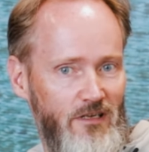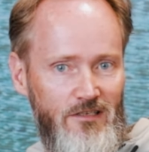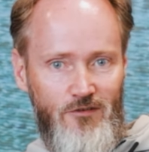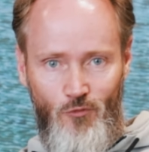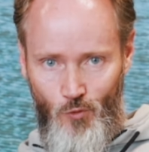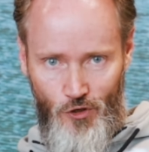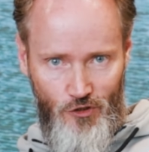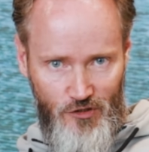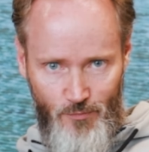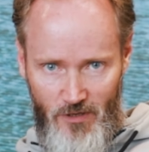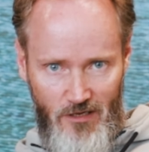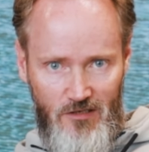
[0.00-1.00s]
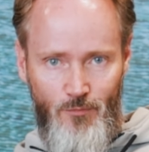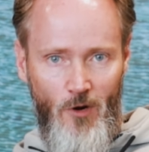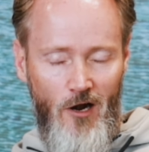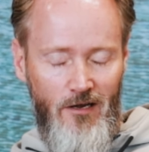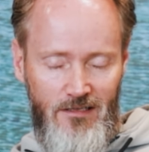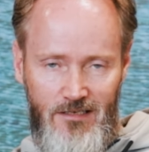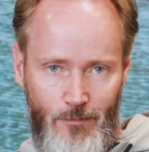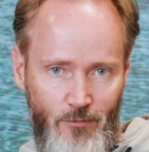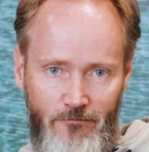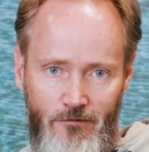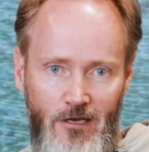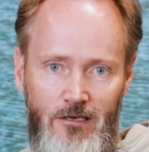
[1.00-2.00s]
is the world's biggest market,
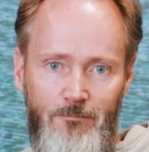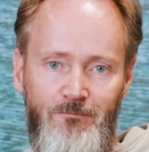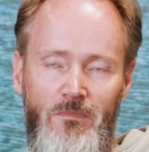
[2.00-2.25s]
simplified.